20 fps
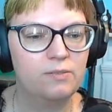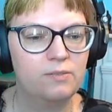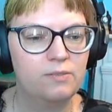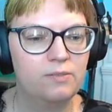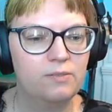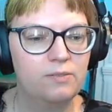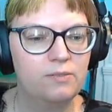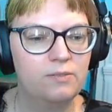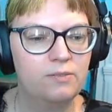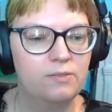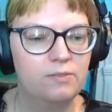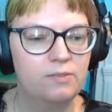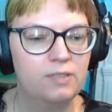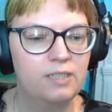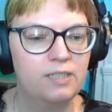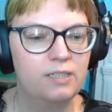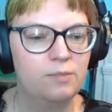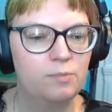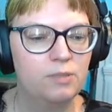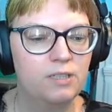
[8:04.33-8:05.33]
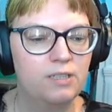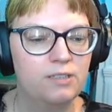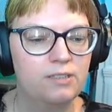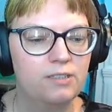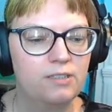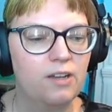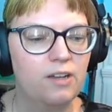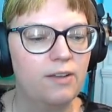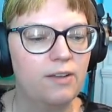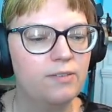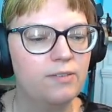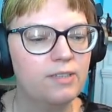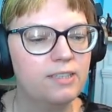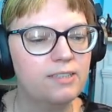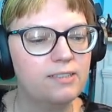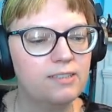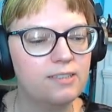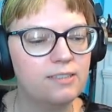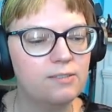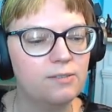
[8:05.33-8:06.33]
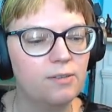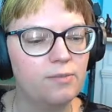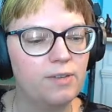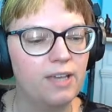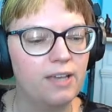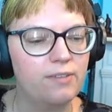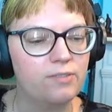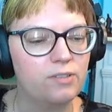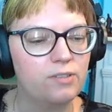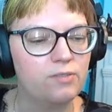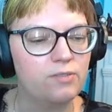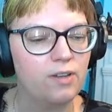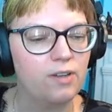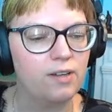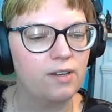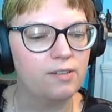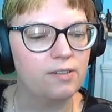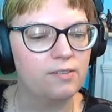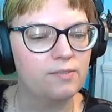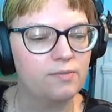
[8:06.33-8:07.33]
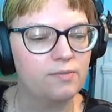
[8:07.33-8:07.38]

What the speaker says: Ooh, weirdy birds. All right, well, let's listen to what we have so far.